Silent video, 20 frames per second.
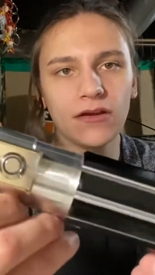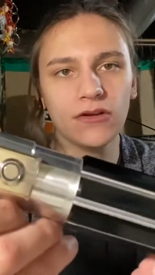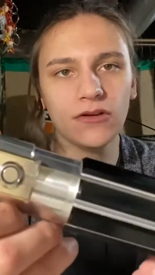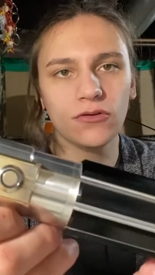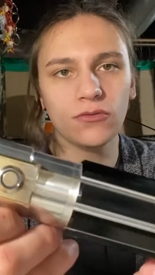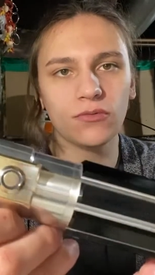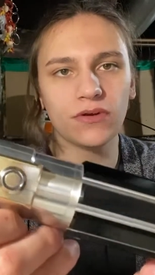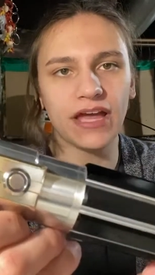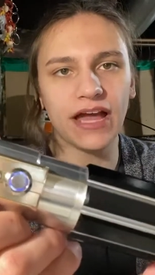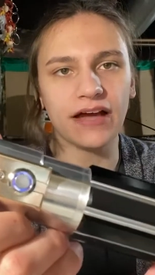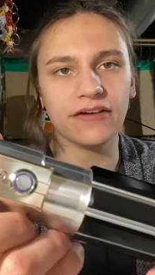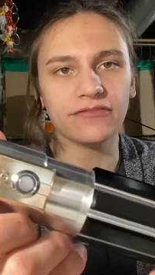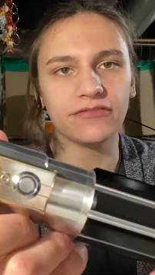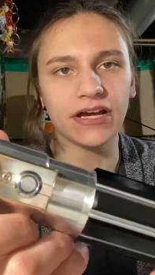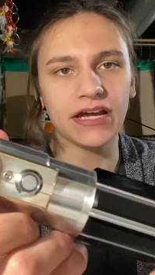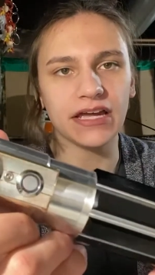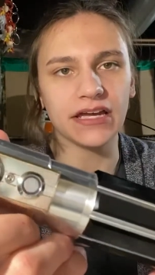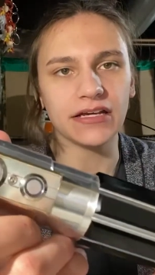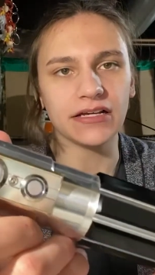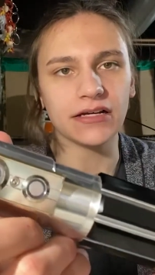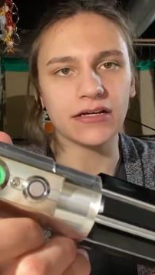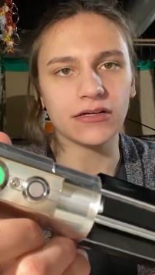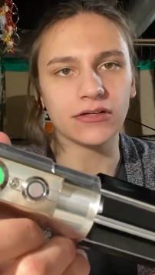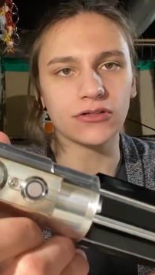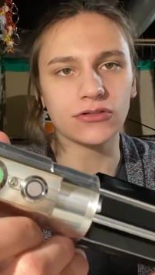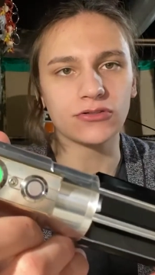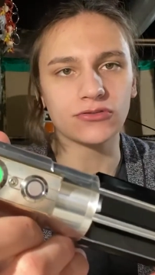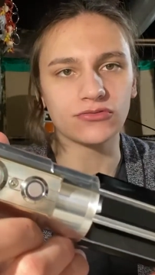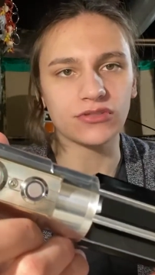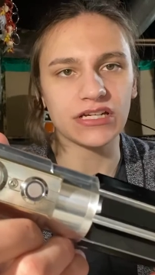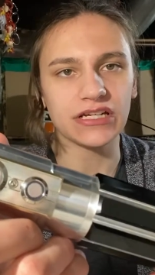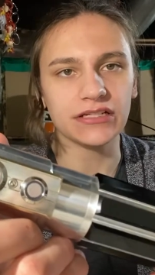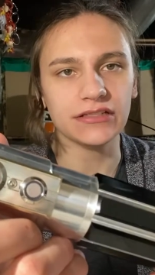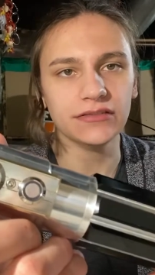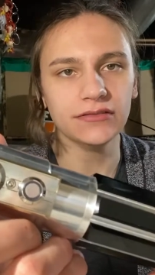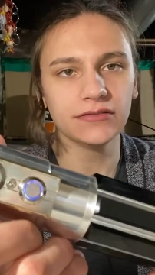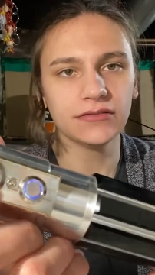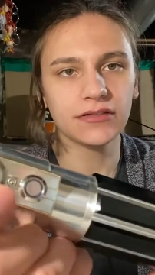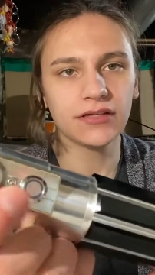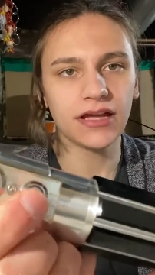We have a green
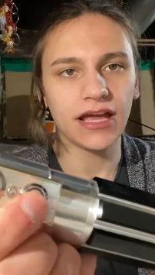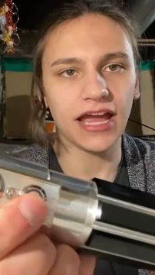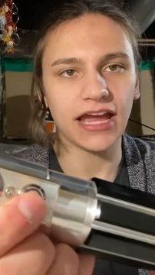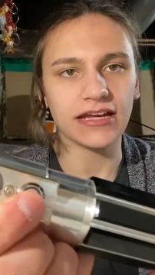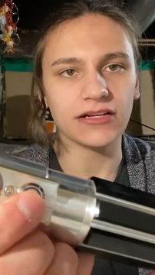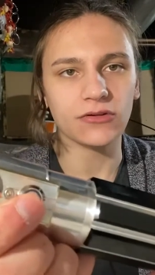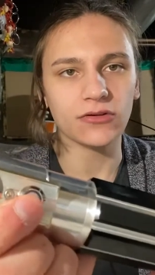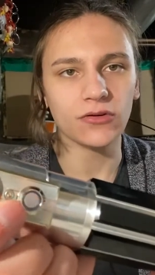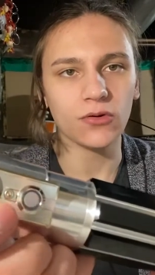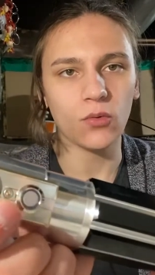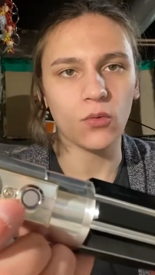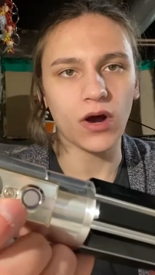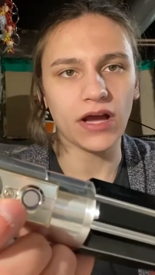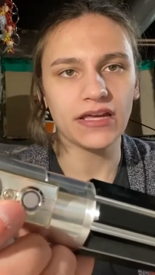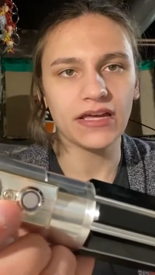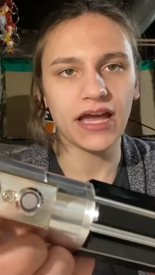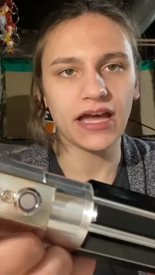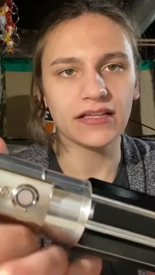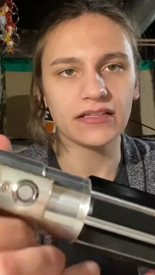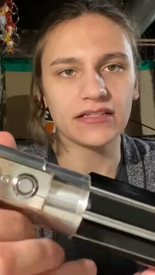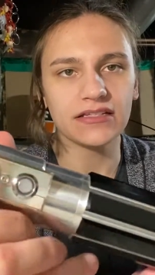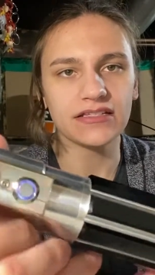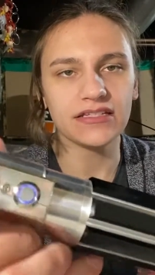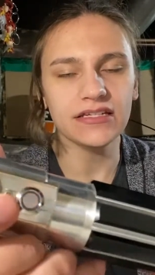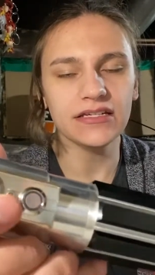and white LED.